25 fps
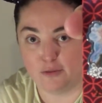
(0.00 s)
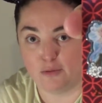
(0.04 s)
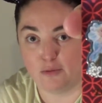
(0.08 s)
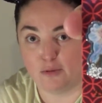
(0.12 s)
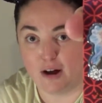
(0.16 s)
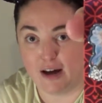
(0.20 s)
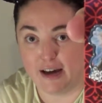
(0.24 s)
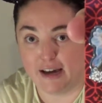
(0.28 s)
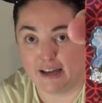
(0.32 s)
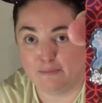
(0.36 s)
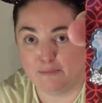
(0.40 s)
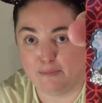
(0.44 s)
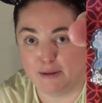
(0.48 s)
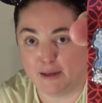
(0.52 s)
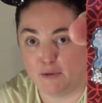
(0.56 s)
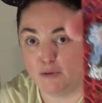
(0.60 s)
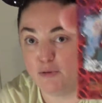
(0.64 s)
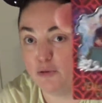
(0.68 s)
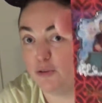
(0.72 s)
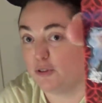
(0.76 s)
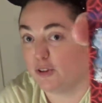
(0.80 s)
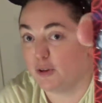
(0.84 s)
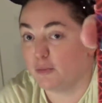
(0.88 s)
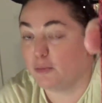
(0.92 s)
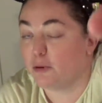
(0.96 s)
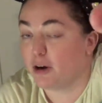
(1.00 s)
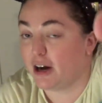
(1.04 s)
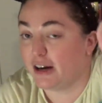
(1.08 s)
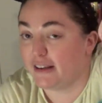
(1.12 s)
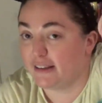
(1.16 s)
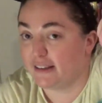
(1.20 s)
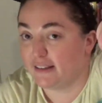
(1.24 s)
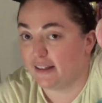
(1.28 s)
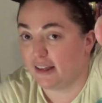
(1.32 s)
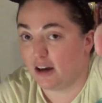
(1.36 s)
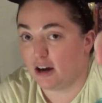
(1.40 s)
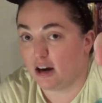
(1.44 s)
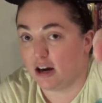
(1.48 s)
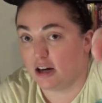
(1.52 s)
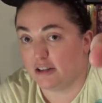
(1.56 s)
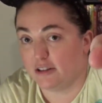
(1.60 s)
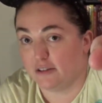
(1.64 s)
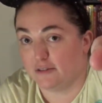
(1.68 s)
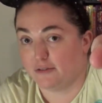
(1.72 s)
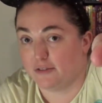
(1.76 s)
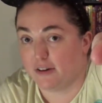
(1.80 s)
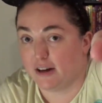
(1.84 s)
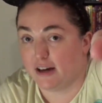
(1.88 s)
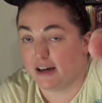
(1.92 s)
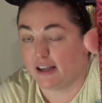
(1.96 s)
Ride pin, which was surprisingly hard to
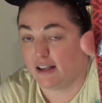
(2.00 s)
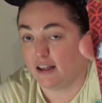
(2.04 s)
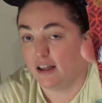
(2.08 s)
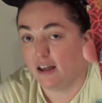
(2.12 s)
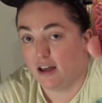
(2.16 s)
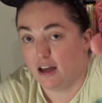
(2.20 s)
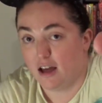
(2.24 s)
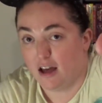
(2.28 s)
find.